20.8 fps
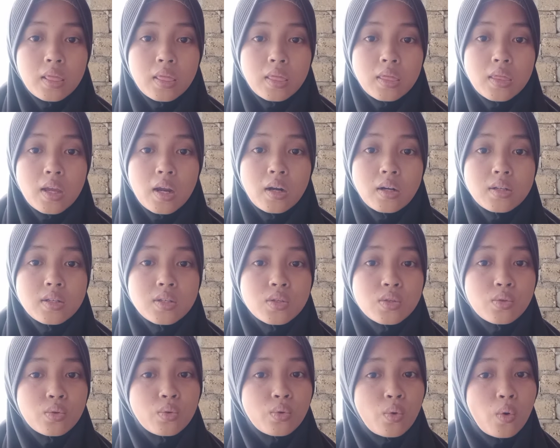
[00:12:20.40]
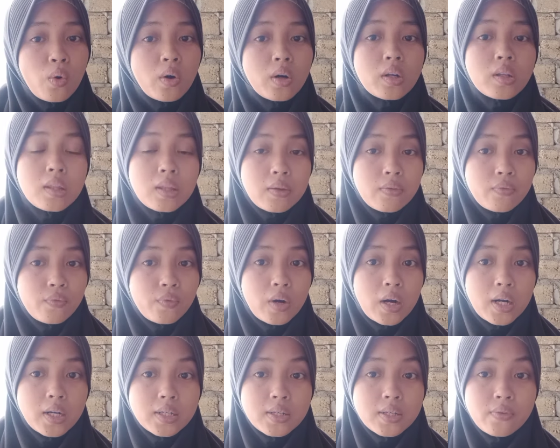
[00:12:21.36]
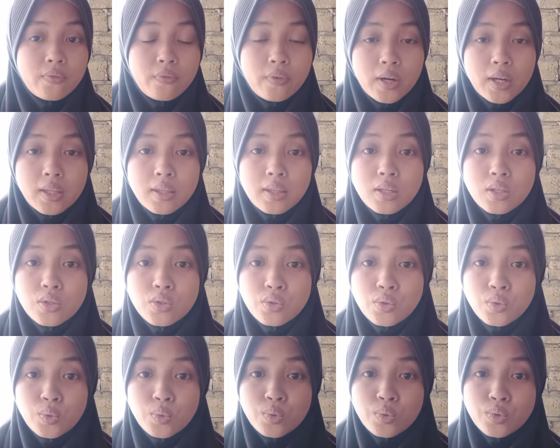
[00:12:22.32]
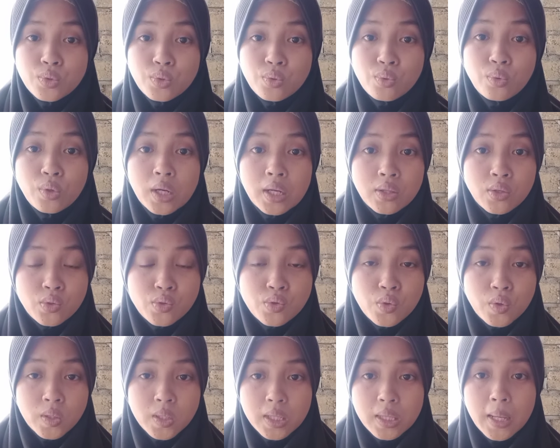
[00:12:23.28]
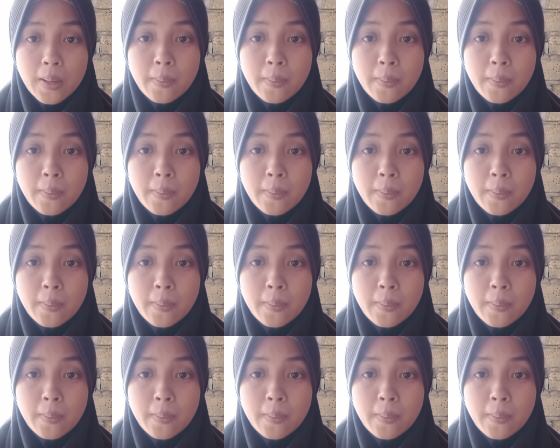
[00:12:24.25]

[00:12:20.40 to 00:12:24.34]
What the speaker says: Threats to coral reef are divided into two categories,